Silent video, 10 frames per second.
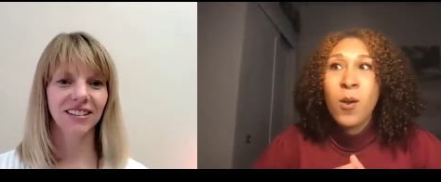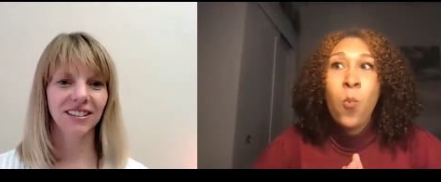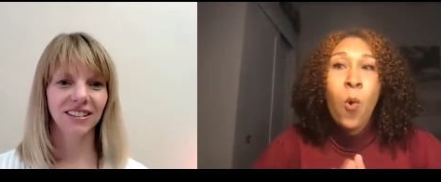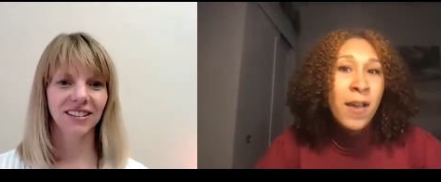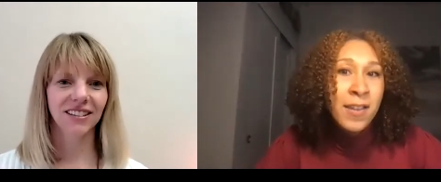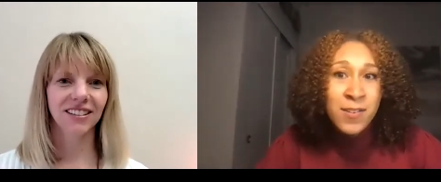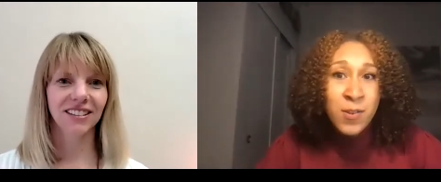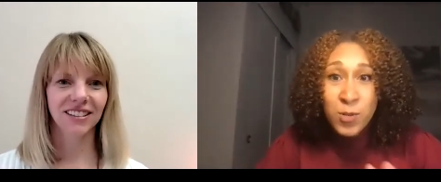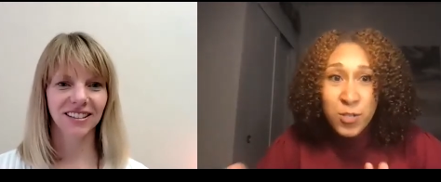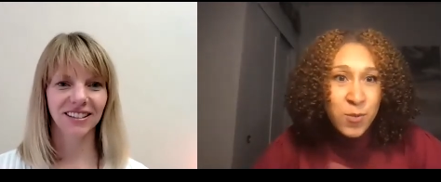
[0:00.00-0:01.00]
Speaker 1: one
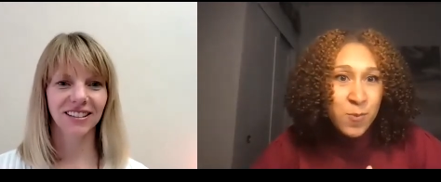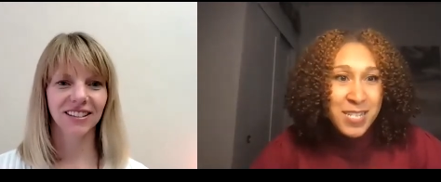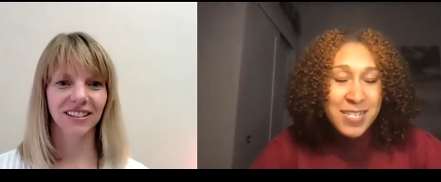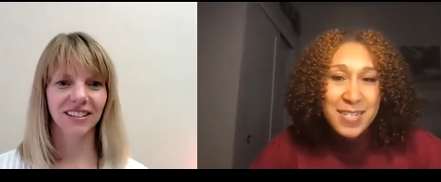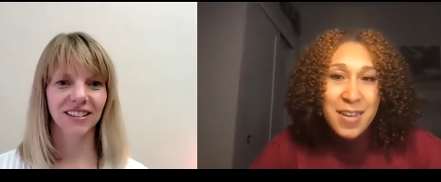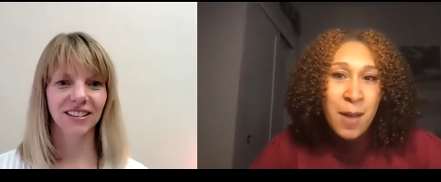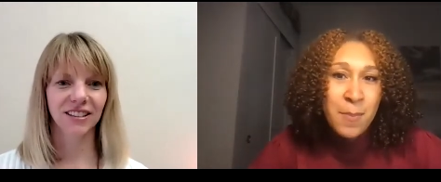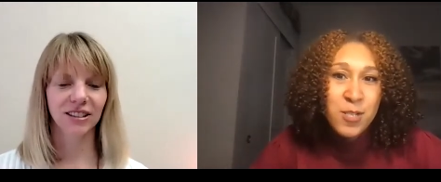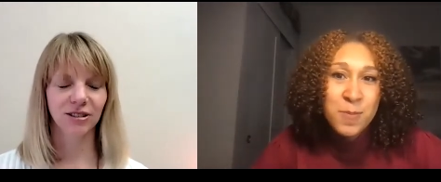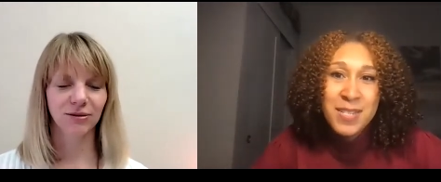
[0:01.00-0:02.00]
or two recent
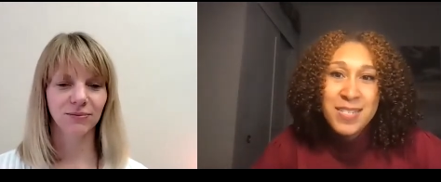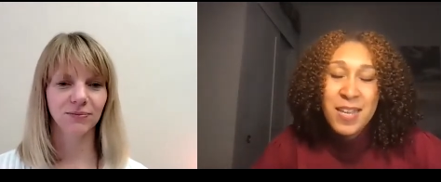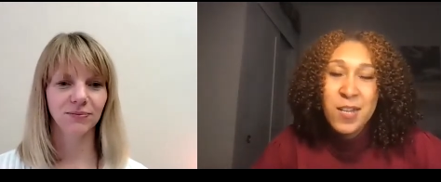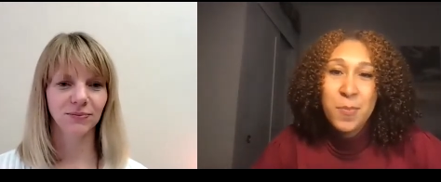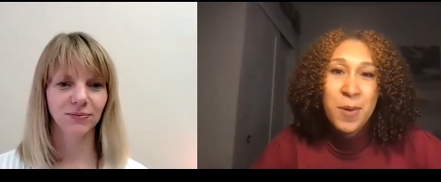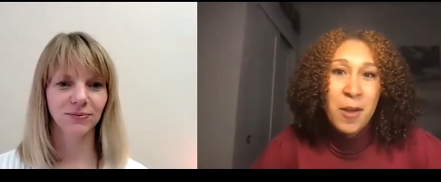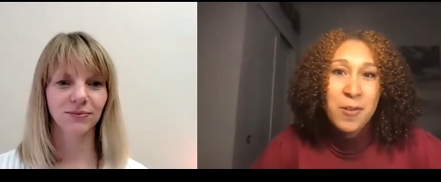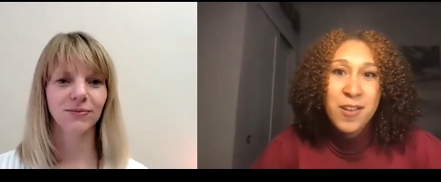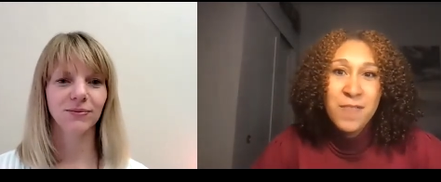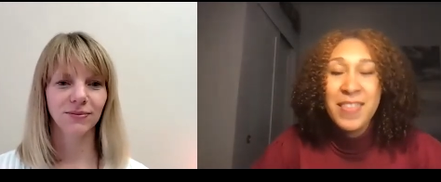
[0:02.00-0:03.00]
accomplishments that you're proud
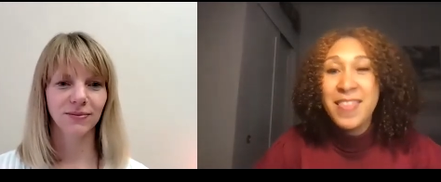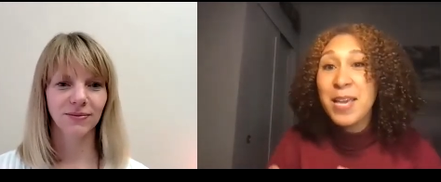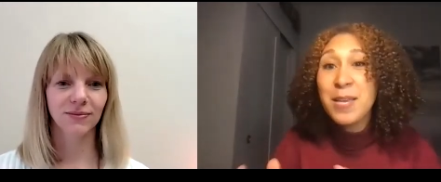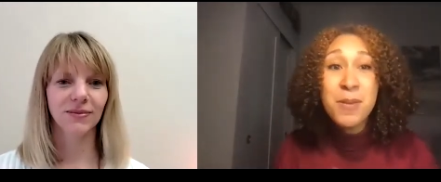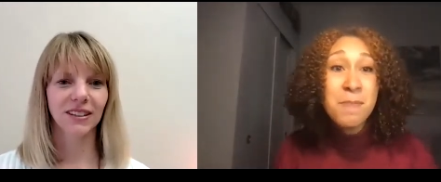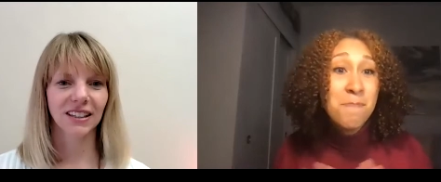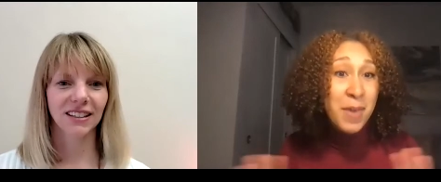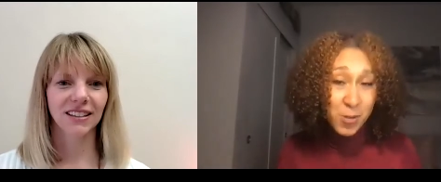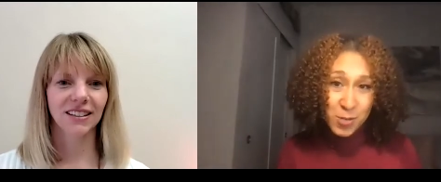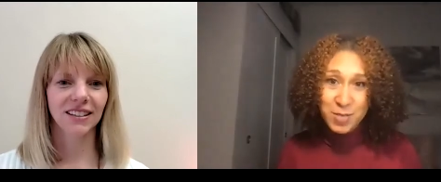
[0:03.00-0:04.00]
of and they can be
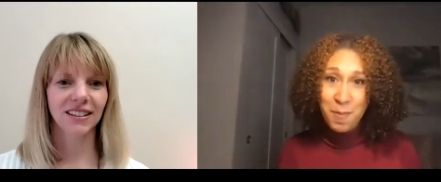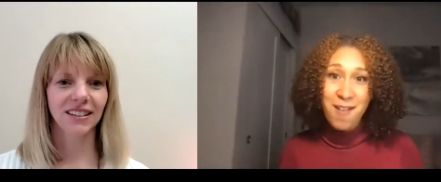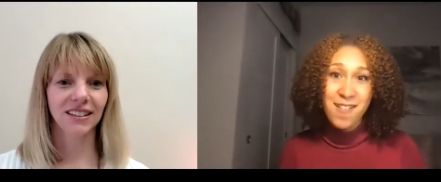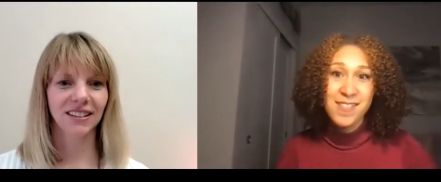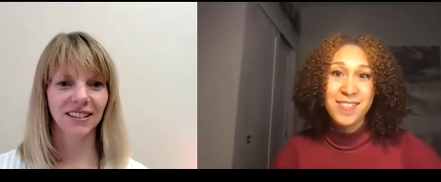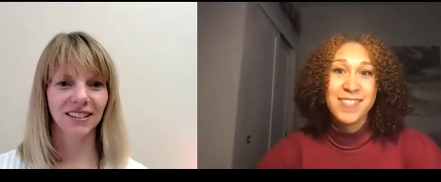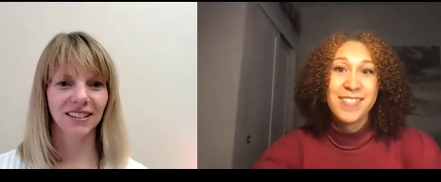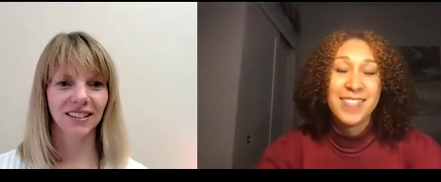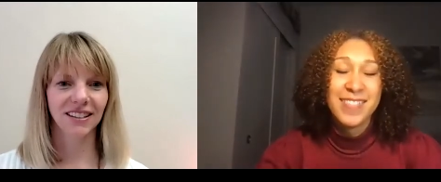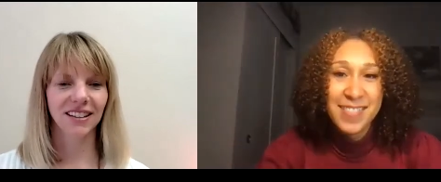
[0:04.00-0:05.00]
big or small.
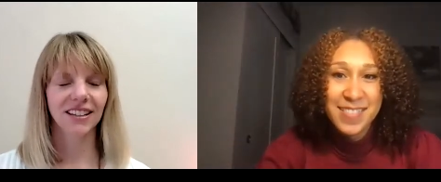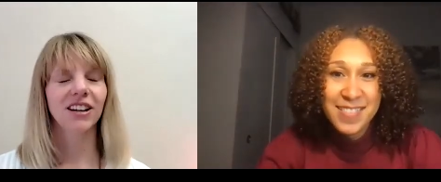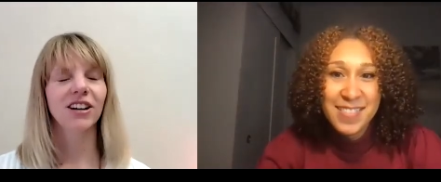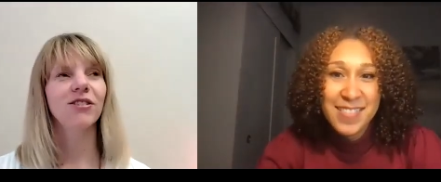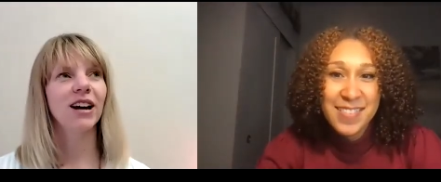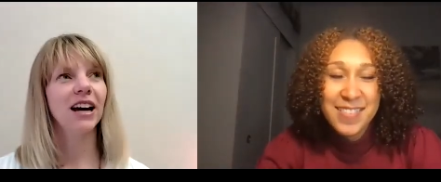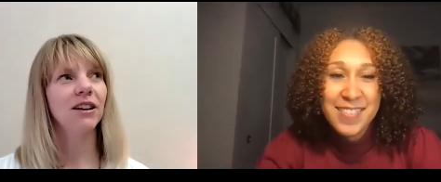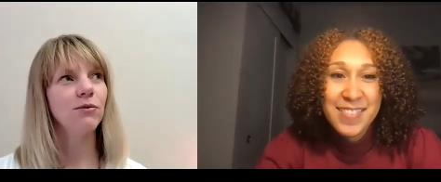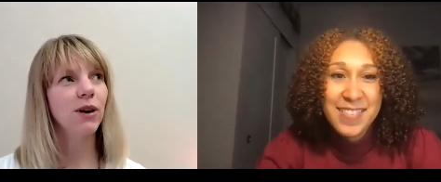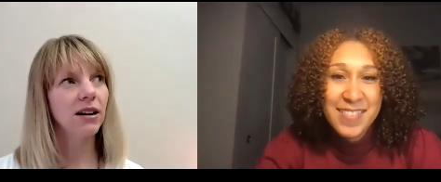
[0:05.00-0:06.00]

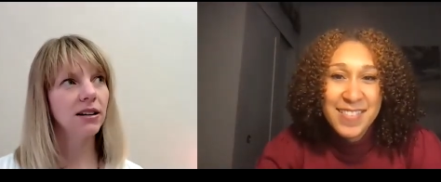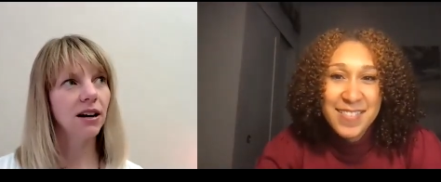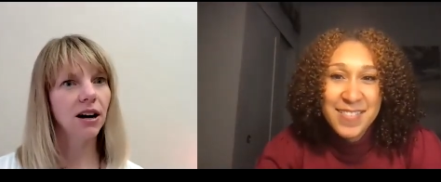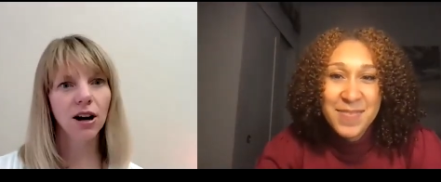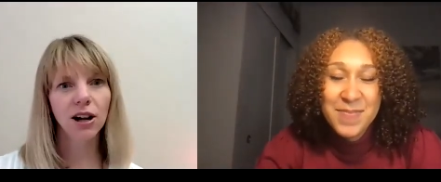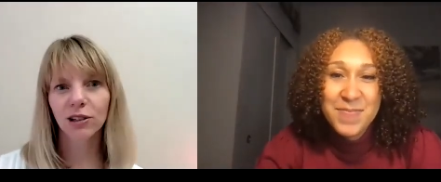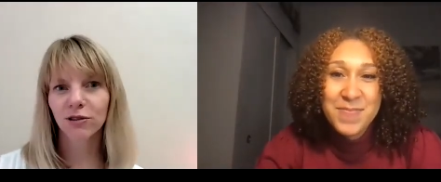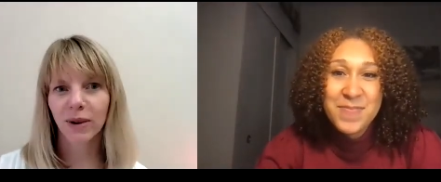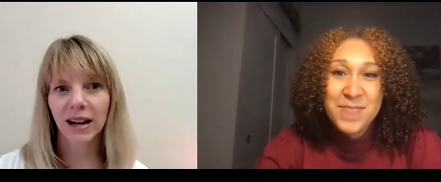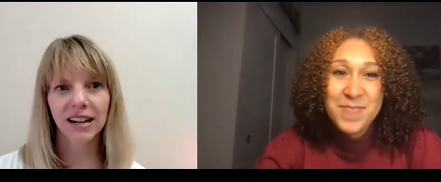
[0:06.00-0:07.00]
Speaker 2: Okay. Well, all
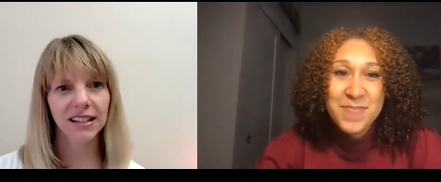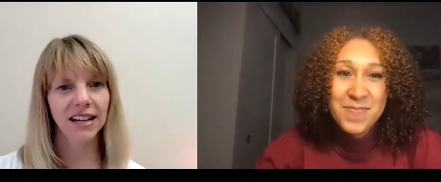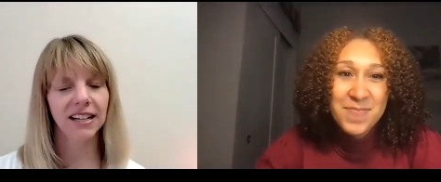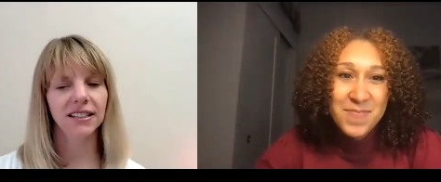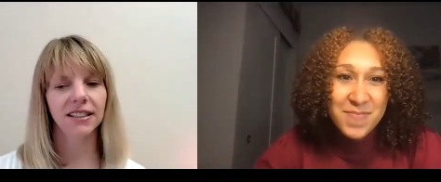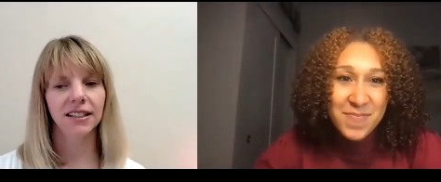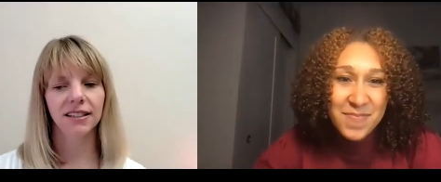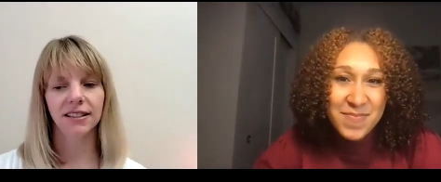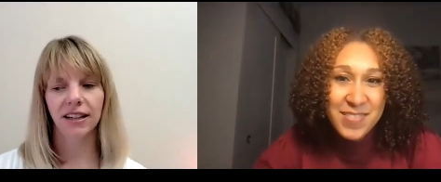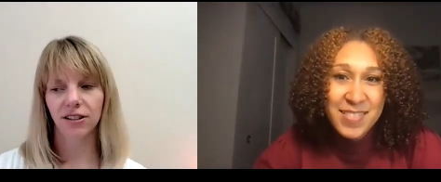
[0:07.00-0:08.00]
of my client
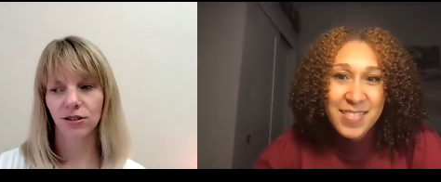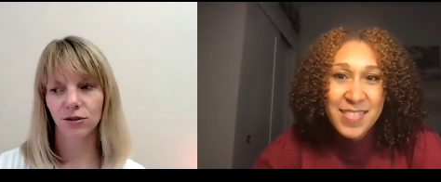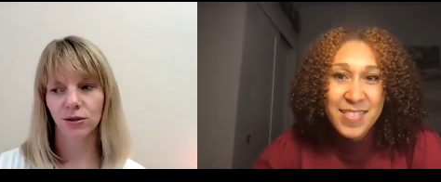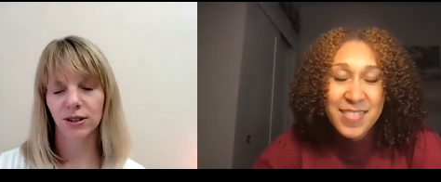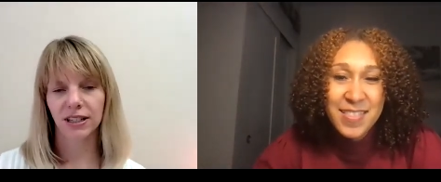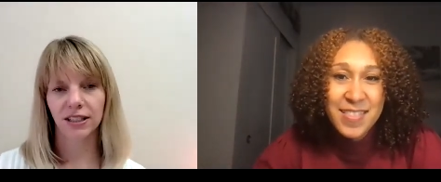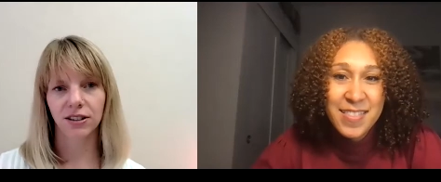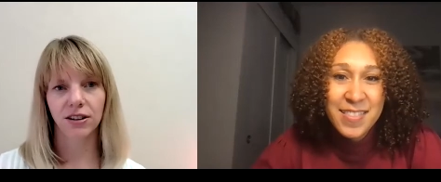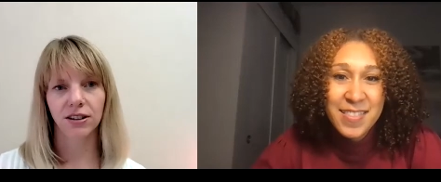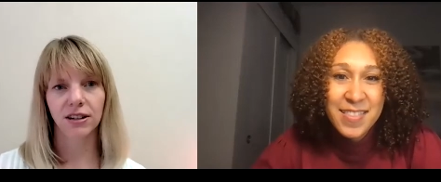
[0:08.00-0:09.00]
success stories
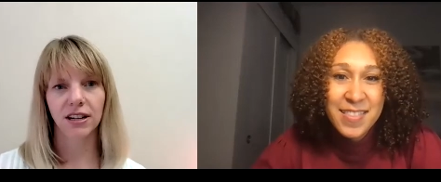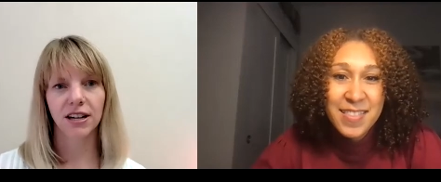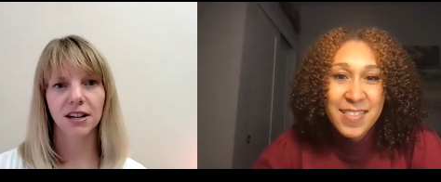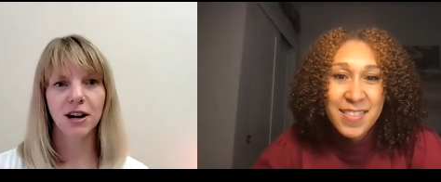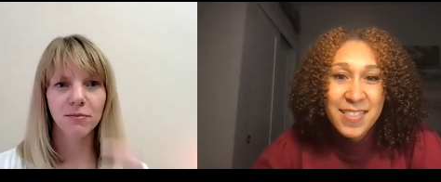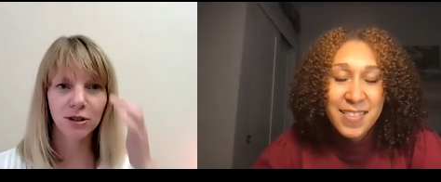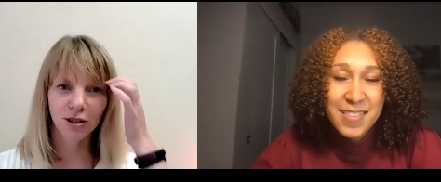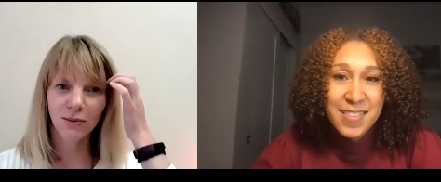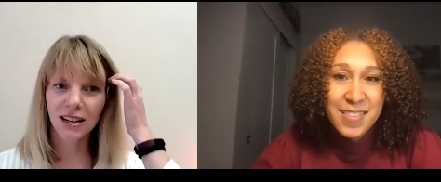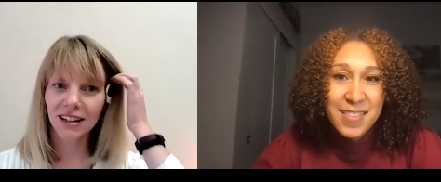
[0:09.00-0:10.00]
are an
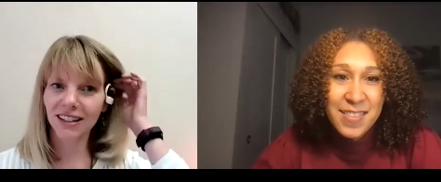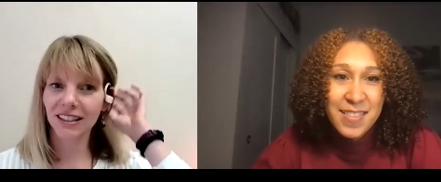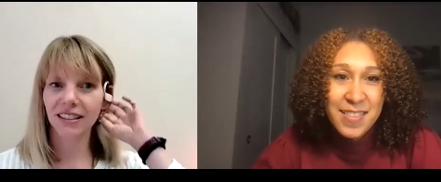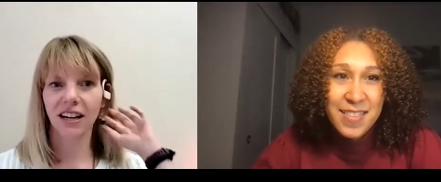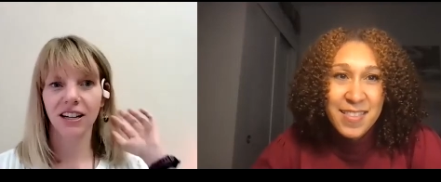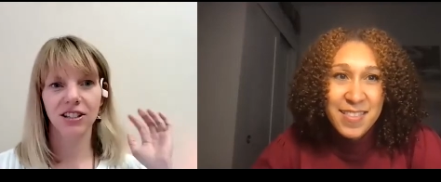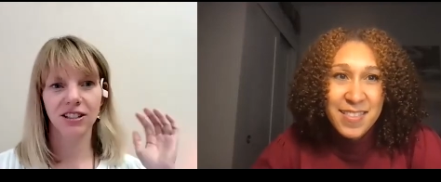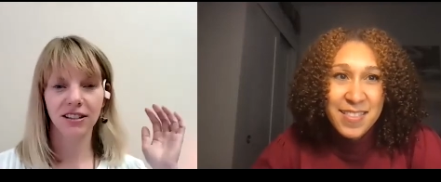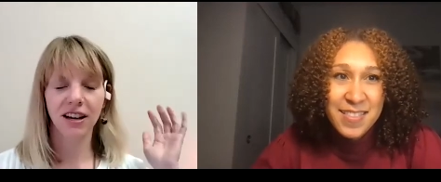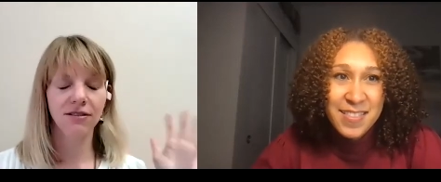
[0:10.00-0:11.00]
accomplishment because I
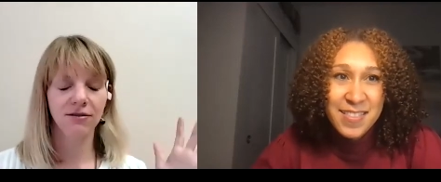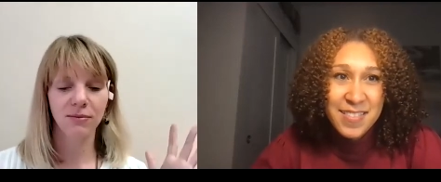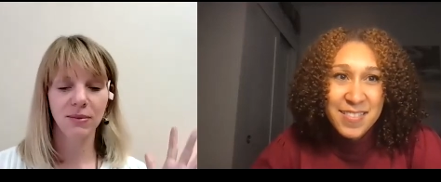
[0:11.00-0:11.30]
just love